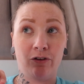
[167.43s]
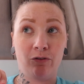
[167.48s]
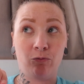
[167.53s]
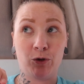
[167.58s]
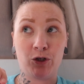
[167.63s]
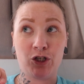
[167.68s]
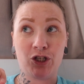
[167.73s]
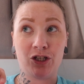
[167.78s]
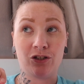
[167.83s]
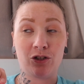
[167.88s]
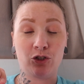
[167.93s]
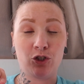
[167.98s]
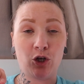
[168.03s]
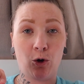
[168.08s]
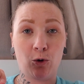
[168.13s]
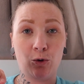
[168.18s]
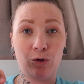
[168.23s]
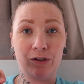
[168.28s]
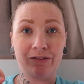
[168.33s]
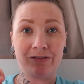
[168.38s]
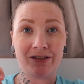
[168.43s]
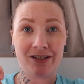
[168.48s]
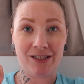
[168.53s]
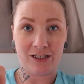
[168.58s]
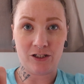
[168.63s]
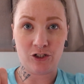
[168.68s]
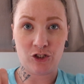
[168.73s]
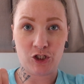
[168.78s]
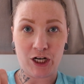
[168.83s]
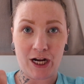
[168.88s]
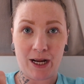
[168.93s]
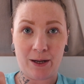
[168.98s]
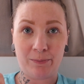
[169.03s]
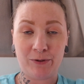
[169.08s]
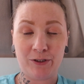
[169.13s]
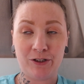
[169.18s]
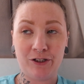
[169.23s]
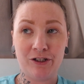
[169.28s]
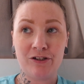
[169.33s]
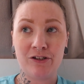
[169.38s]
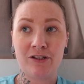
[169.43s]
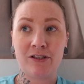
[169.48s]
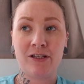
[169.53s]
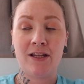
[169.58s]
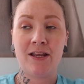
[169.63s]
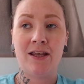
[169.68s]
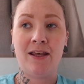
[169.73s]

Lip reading: which is a total of 6 chapters